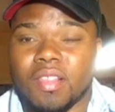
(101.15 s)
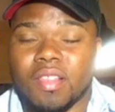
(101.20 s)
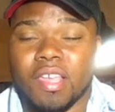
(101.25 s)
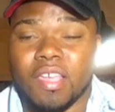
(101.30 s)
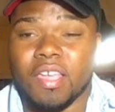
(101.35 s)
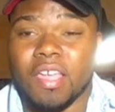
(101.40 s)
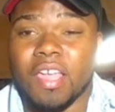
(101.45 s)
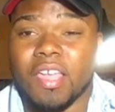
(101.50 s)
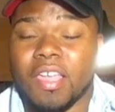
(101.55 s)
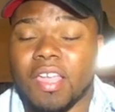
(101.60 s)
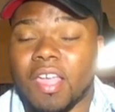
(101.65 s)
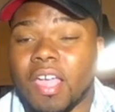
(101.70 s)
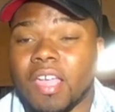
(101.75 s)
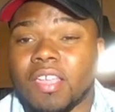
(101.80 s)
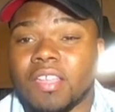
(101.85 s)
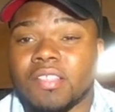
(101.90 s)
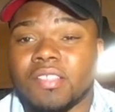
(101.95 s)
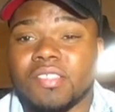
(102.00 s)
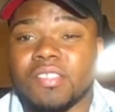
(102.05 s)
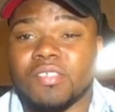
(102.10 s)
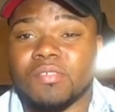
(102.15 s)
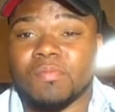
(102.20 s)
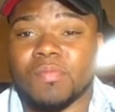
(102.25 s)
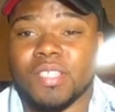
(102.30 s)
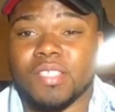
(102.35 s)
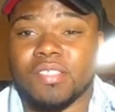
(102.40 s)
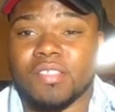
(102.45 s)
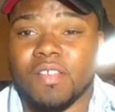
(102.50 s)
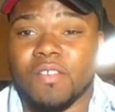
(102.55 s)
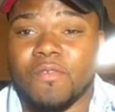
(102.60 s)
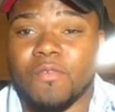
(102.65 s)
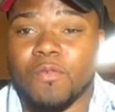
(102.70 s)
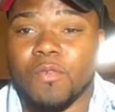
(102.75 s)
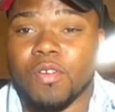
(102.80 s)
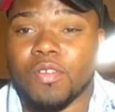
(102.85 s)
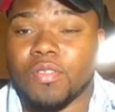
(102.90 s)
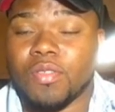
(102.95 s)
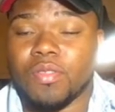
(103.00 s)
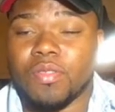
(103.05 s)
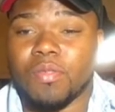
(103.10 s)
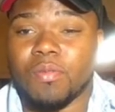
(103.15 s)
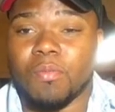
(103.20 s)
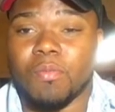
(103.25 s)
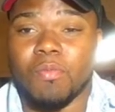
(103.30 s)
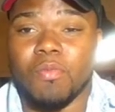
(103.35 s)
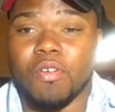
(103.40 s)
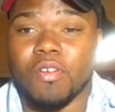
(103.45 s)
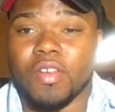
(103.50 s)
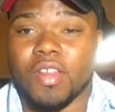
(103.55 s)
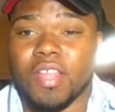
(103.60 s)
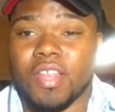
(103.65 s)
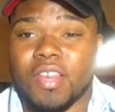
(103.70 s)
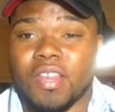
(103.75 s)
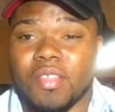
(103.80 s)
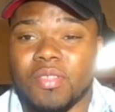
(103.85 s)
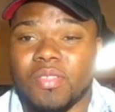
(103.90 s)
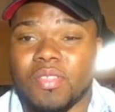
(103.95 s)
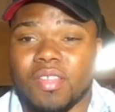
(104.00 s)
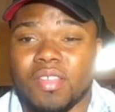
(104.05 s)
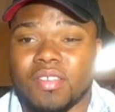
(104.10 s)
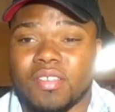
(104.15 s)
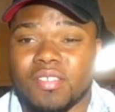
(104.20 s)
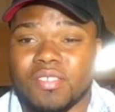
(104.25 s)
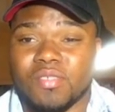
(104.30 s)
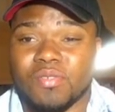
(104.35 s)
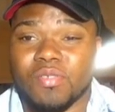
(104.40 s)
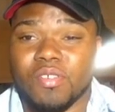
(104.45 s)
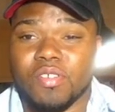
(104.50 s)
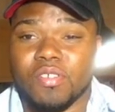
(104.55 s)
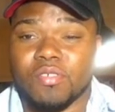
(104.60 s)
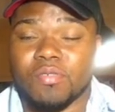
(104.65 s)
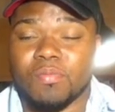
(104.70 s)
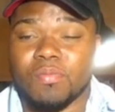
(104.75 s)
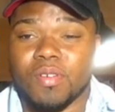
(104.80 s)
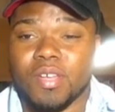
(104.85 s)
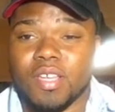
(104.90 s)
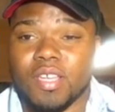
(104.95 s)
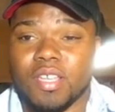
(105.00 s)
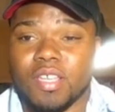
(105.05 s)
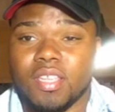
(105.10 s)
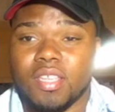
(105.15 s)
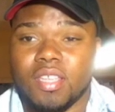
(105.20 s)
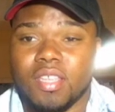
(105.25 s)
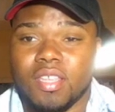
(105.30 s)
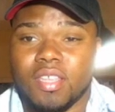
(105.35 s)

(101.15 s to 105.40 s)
I consider myself worth more than anything in this world, but